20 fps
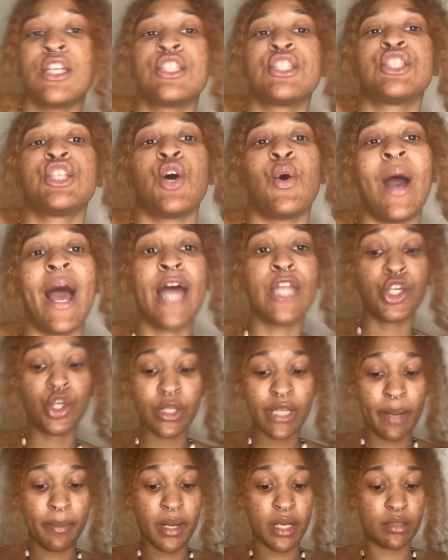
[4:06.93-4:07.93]
So I know
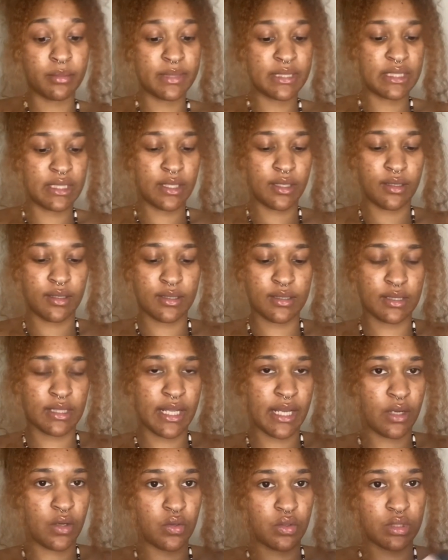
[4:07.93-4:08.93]
y'all probably be seeing this
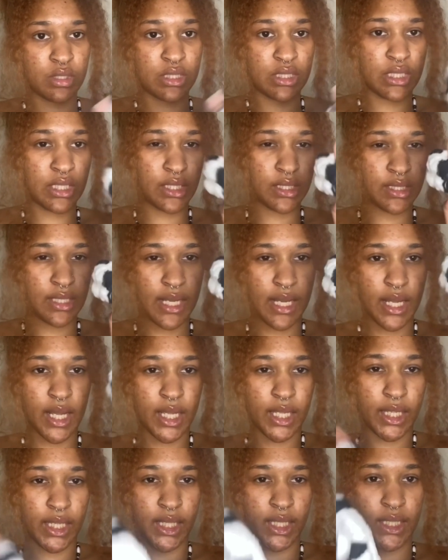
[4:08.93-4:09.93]
like on TikTok
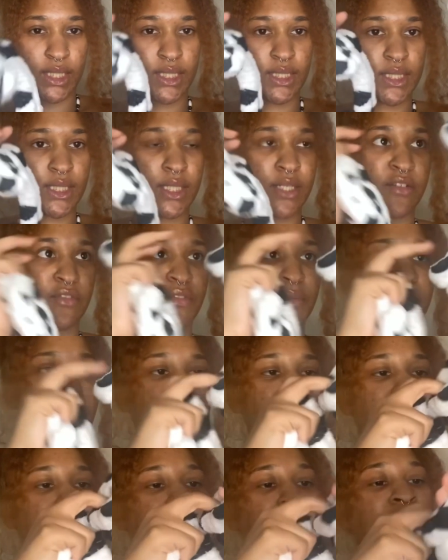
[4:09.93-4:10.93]
and stuff,
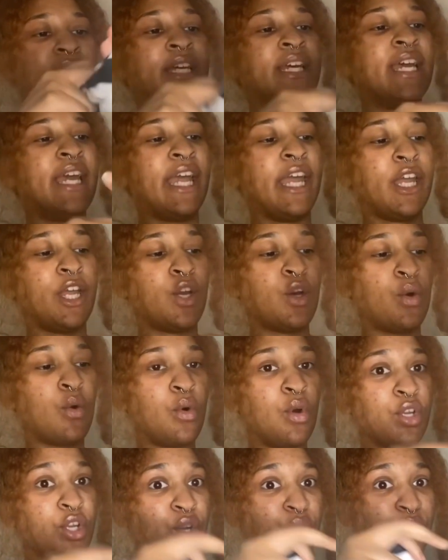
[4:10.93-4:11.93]
but it go on your